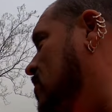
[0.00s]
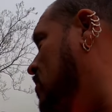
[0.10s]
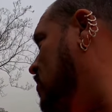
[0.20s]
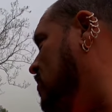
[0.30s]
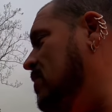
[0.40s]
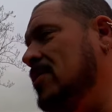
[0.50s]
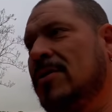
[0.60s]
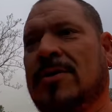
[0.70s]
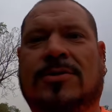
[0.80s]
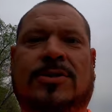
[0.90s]
Stand up?
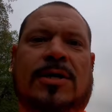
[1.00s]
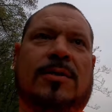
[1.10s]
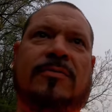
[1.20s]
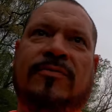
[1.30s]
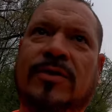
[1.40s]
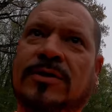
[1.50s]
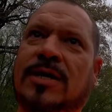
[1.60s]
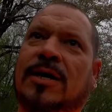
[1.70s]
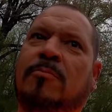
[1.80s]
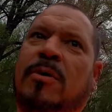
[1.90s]
stand up? and
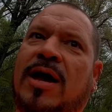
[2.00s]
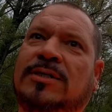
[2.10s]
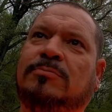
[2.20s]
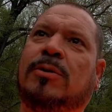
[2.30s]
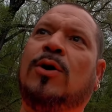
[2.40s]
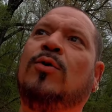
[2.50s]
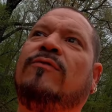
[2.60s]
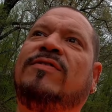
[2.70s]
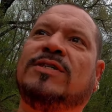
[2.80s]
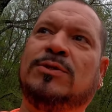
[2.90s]
fish like a bass pro
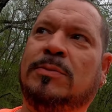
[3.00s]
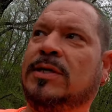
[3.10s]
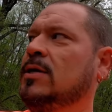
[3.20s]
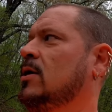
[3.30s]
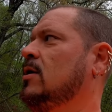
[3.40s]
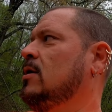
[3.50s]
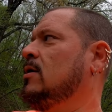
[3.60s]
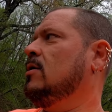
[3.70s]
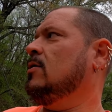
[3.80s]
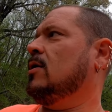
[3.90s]
fisherman.
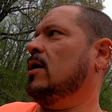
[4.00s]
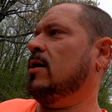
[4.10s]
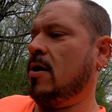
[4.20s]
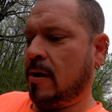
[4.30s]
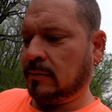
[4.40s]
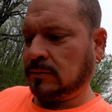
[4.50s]
Okay?